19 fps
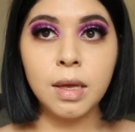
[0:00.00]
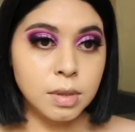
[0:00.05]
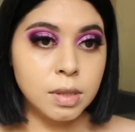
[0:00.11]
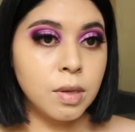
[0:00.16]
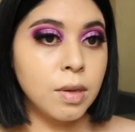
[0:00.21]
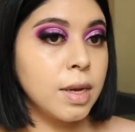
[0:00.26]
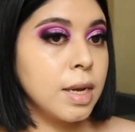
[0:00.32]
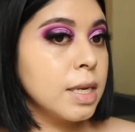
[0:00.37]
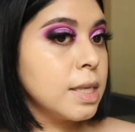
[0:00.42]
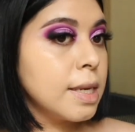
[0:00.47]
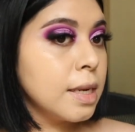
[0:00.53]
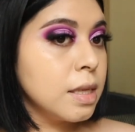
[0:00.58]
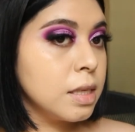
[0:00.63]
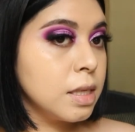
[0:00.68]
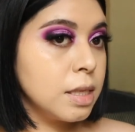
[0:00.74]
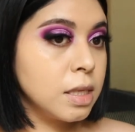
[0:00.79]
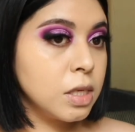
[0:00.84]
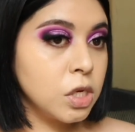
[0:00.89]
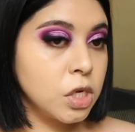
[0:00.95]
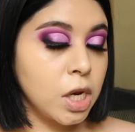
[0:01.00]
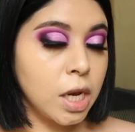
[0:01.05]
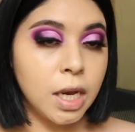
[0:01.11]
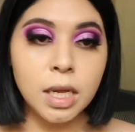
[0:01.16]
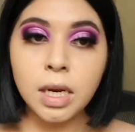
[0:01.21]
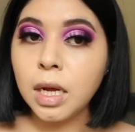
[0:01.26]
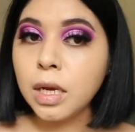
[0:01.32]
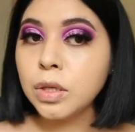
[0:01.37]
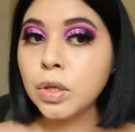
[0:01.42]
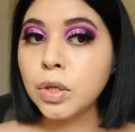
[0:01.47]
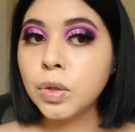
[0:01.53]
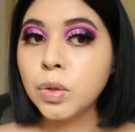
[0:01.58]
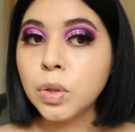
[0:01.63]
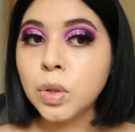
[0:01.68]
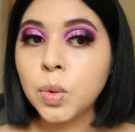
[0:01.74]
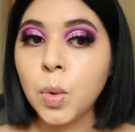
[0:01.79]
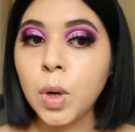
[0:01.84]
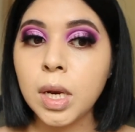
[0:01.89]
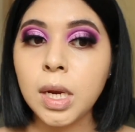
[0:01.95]
So like I said, this is shade
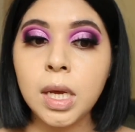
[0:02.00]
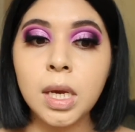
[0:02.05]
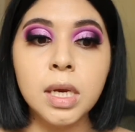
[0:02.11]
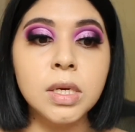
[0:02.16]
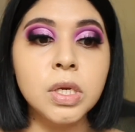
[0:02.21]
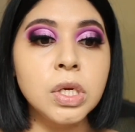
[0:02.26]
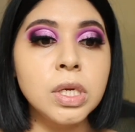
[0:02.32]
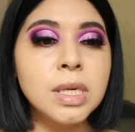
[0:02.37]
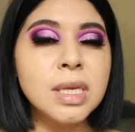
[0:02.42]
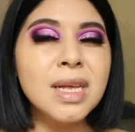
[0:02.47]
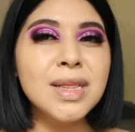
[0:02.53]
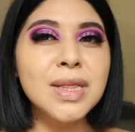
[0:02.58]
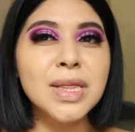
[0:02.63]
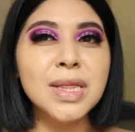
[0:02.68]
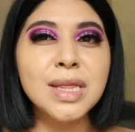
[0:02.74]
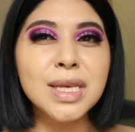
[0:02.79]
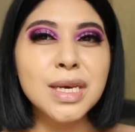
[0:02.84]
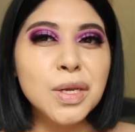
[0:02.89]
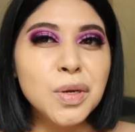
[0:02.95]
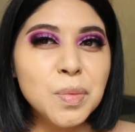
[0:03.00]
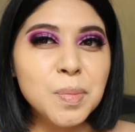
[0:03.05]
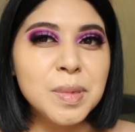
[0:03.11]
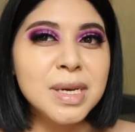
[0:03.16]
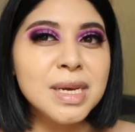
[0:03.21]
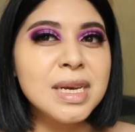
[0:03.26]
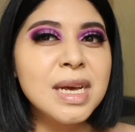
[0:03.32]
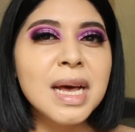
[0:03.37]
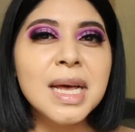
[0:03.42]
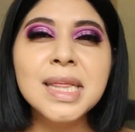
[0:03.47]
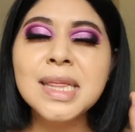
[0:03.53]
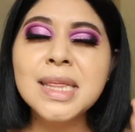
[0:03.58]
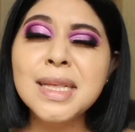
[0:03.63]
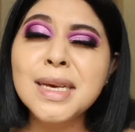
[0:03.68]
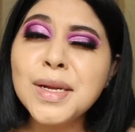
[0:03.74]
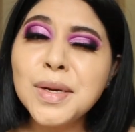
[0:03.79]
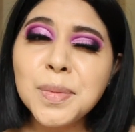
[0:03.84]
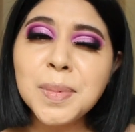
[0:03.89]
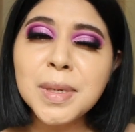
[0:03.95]
220. She's a little
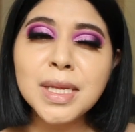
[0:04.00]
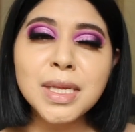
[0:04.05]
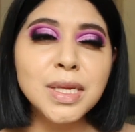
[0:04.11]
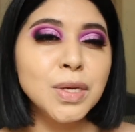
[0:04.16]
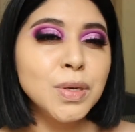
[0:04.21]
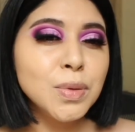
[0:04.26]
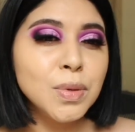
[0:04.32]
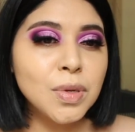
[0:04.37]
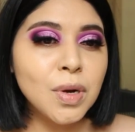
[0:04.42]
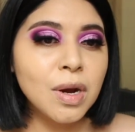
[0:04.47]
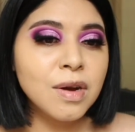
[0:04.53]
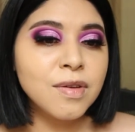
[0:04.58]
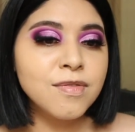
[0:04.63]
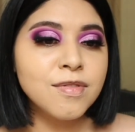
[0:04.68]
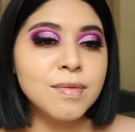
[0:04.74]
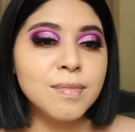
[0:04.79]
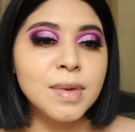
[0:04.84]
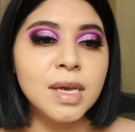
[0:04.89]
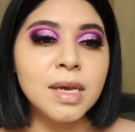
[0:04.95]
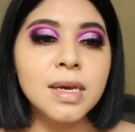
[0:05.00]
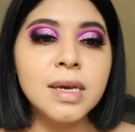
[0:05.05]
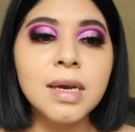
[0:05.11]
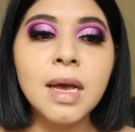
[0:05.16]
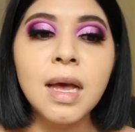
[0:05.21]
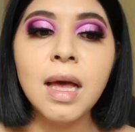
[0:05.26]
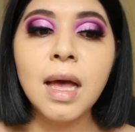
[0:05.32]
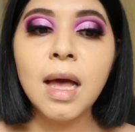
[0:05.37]
bit too dark for me.